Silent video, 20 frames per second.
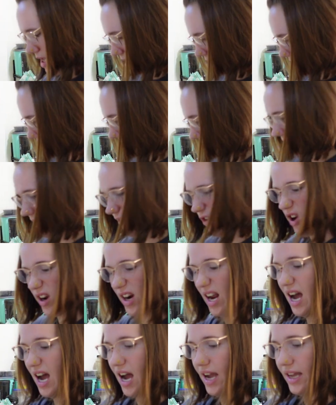so I have it
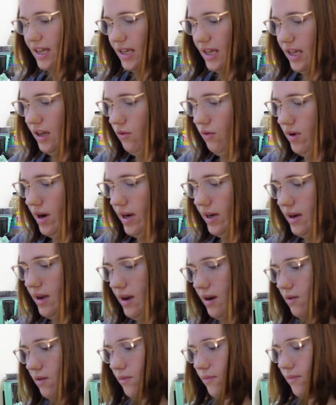on high heat right
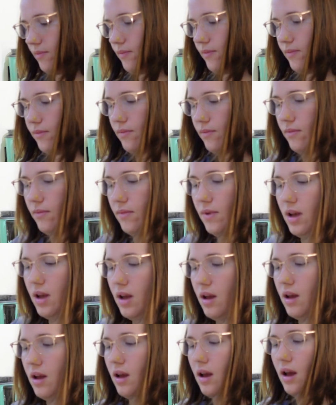now,
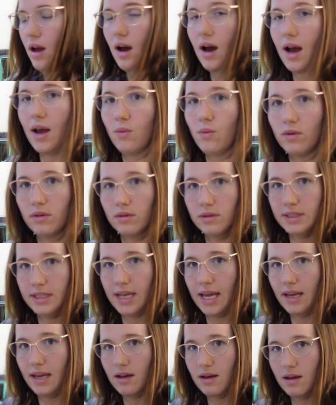I will
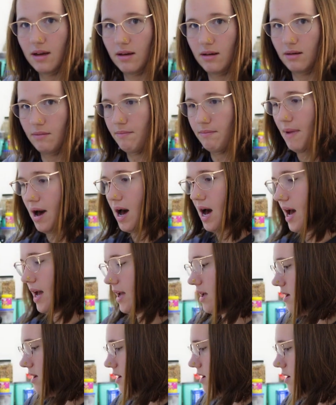take
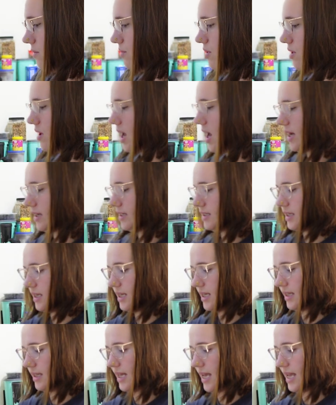my paratha
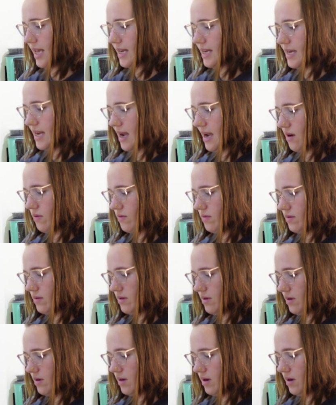and lay it down.
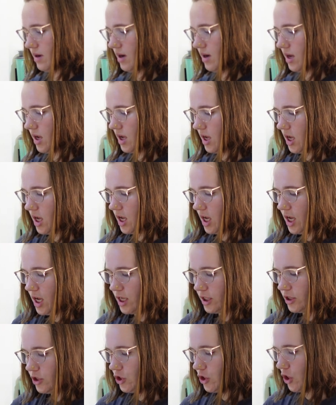
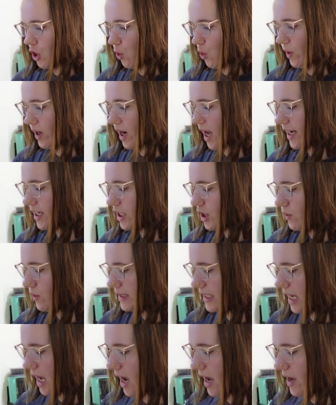So what I do
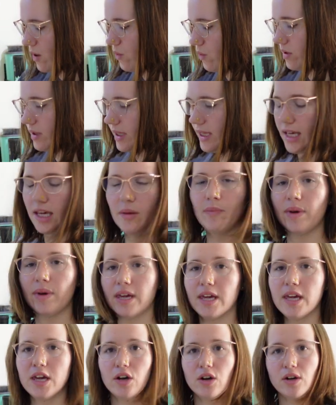is I will keep it
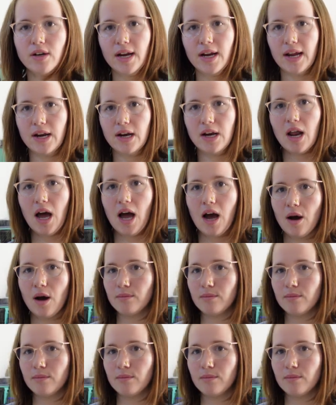here, and